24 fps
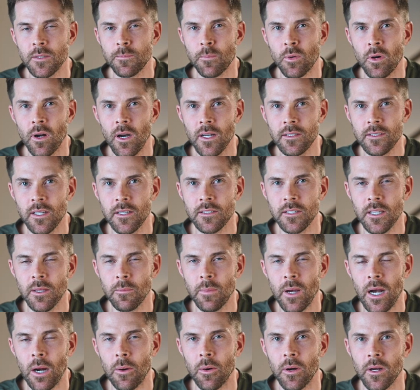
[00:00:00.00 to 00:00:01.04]
processing
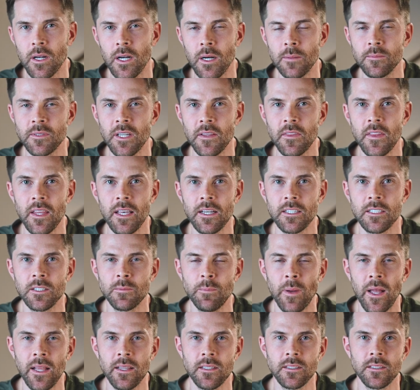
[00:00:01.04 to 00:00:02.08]
power comes at the
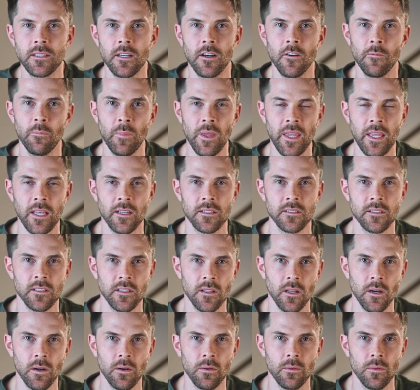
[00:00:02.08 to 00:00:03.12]
expense of being
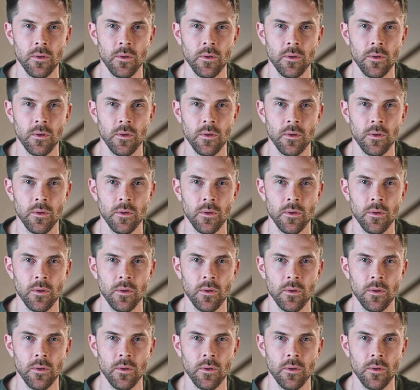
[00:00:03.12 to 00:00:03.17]
slow.